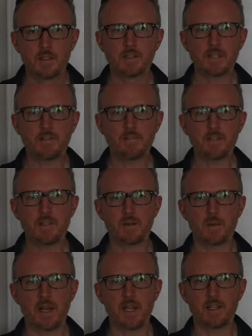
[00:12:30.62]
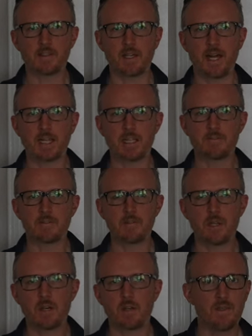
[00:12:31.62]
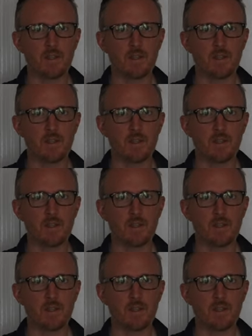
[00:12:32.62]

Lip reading: 10 feet away exactly from here,